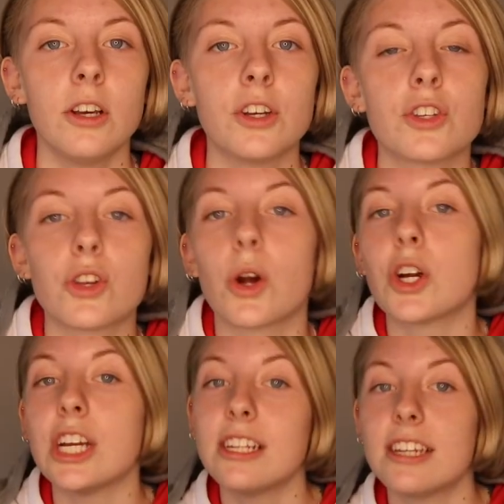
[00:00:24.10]
So
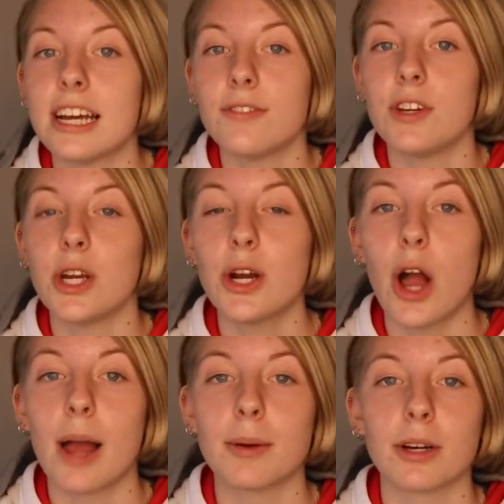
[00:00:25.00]
in today's video,
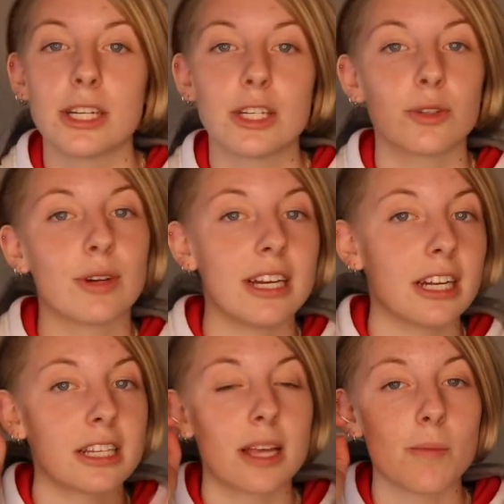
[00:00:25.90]
I'm going to read
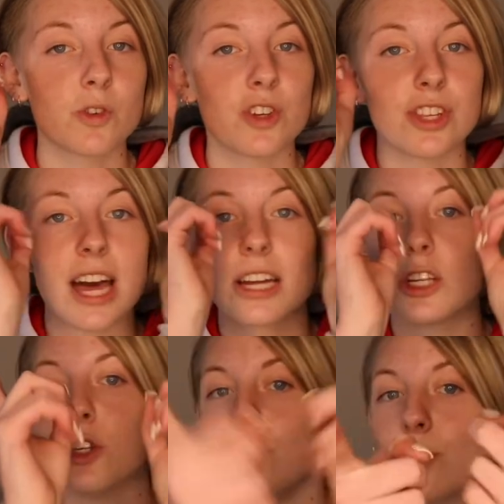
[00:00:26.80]
assumptions that
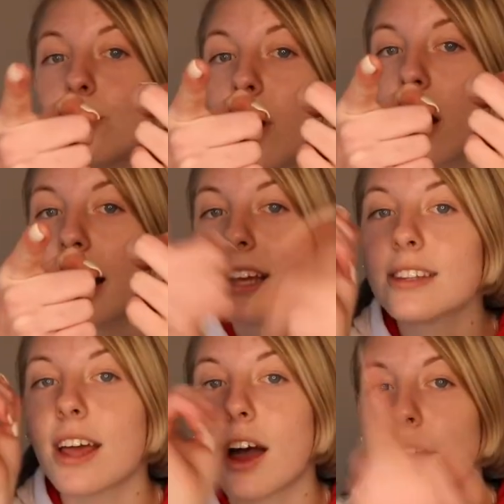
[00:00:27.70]
you guys
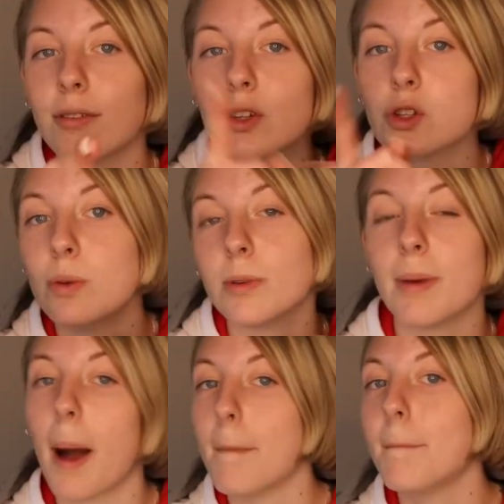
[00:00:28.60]
have assumed
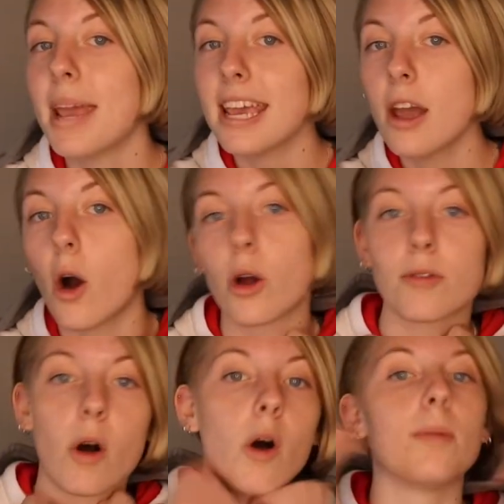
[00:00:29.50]
about me over
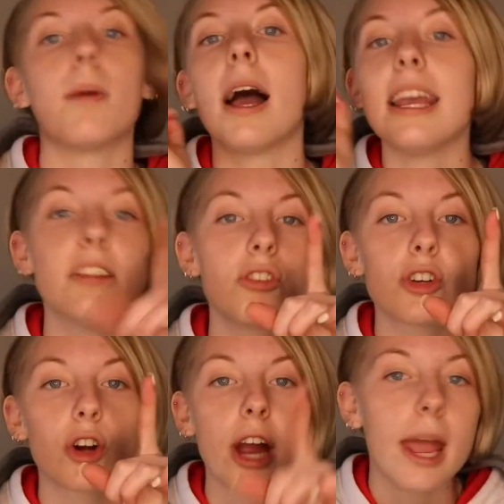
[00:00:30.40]
on my
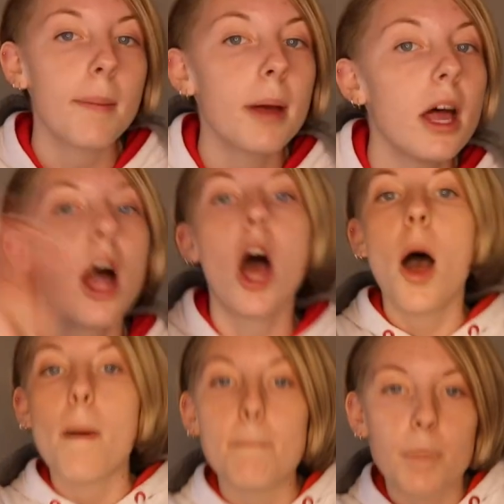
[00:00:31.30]
Instagram.
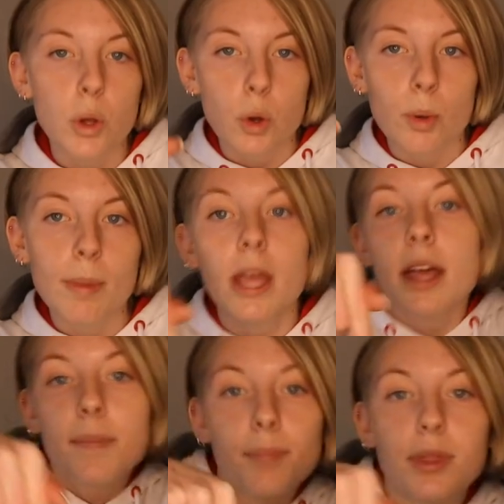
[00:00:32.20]
Boom.
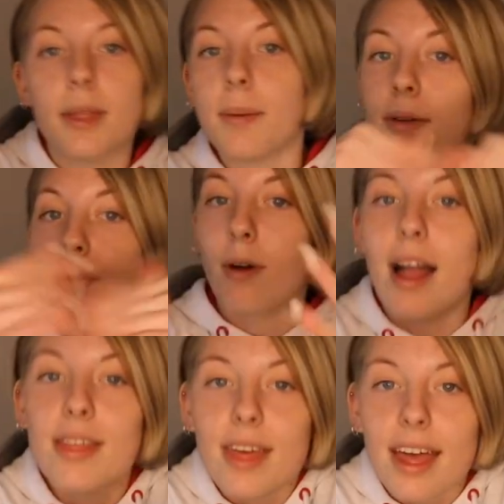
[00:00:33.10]

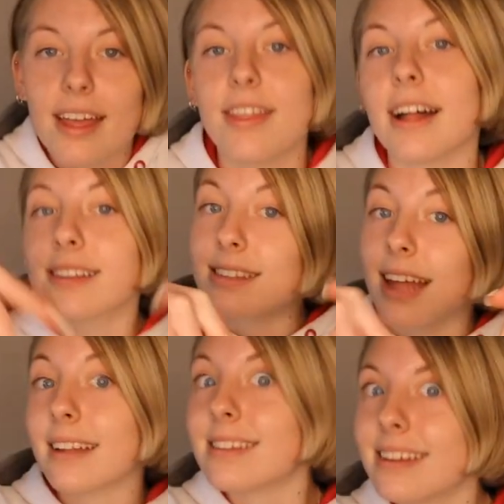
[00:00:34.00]
Right there, that's
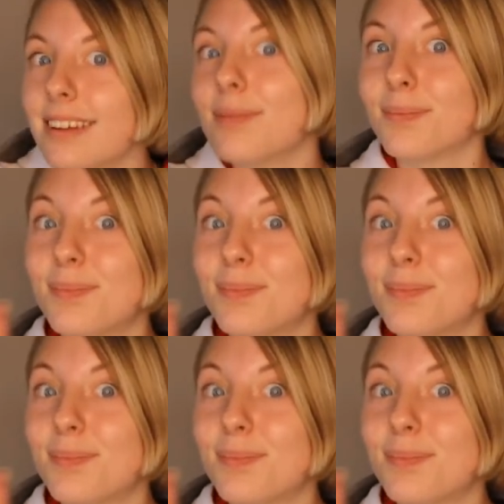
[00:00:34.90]
it.